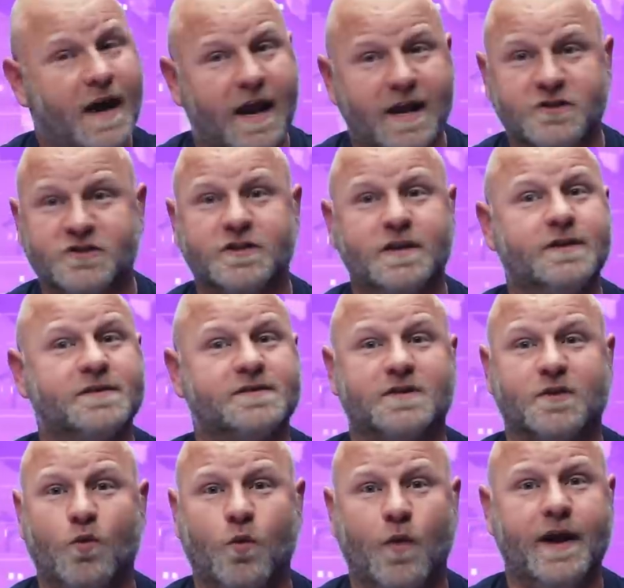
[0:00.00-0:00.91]
And she
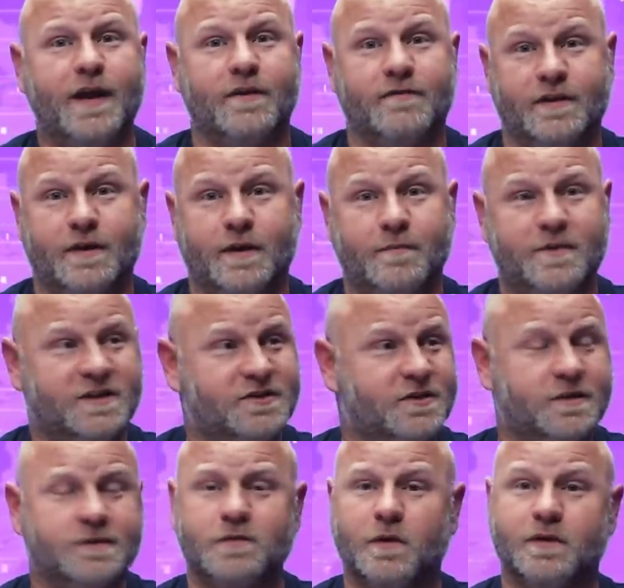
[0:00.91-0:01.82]
is the queen of it. I mean,
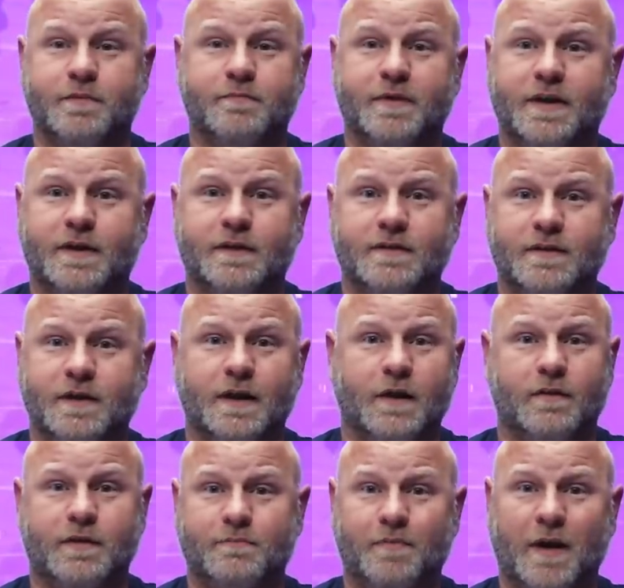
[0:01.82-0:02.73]
she's only been, you
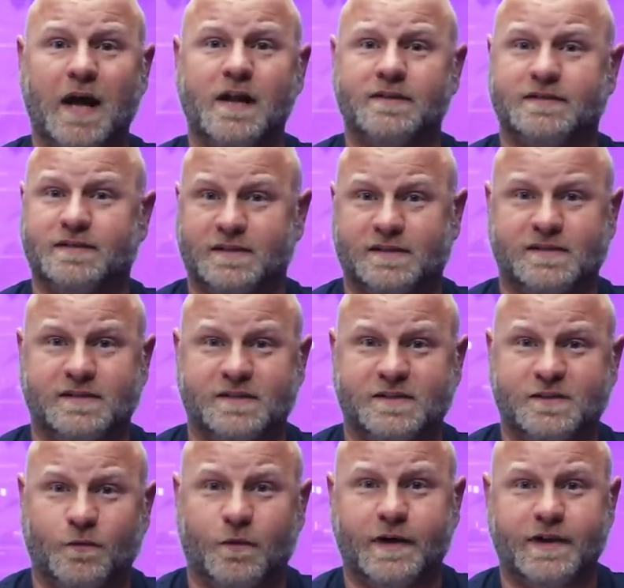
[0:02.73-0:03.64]
know, in politics
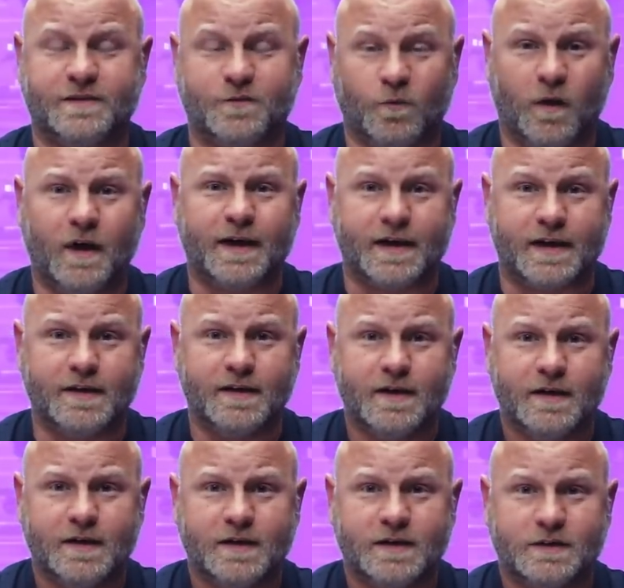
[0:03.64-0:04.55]
since 2020.
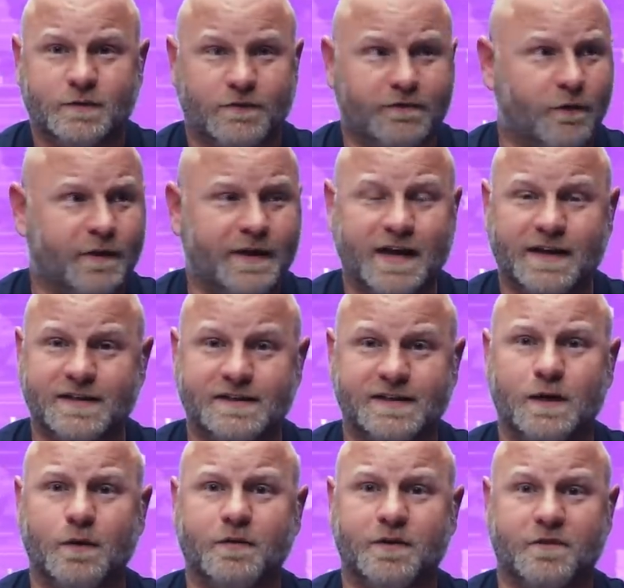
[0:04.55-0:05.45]
So we've only had to
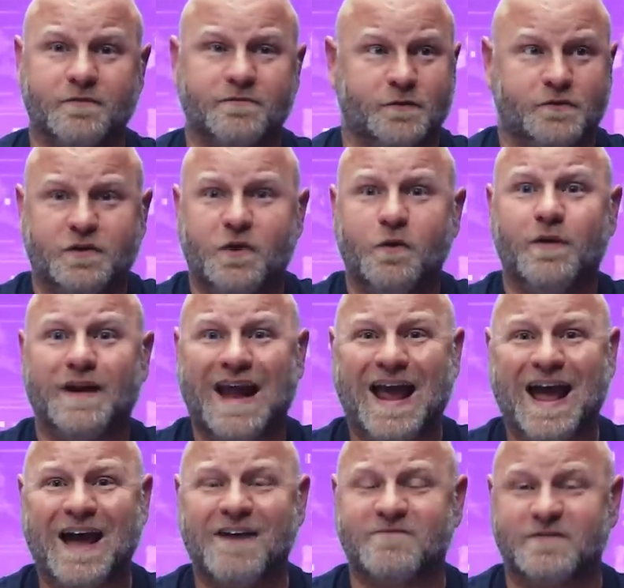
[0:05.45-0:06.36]
deal with her for
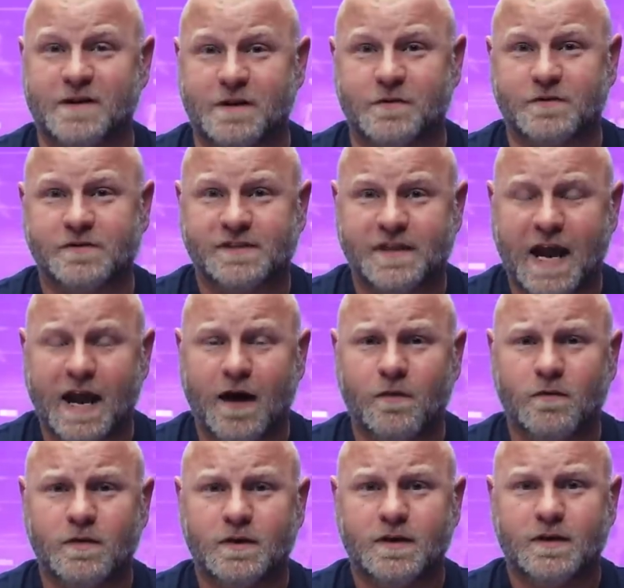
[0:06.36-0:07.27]
2.5 years
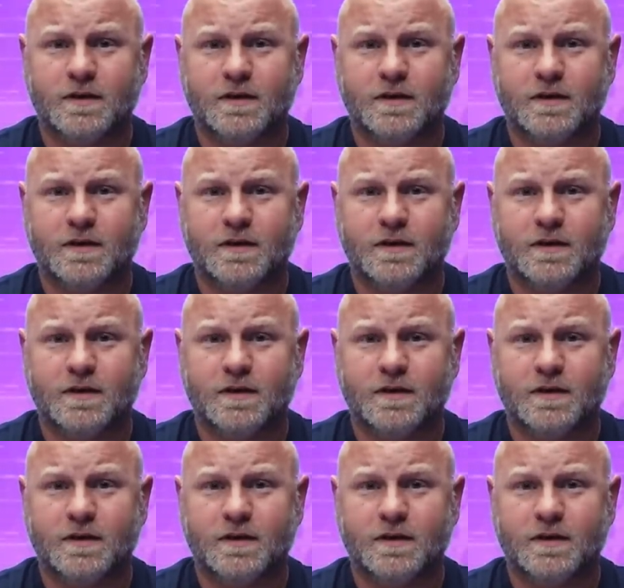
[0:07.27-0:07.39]
now.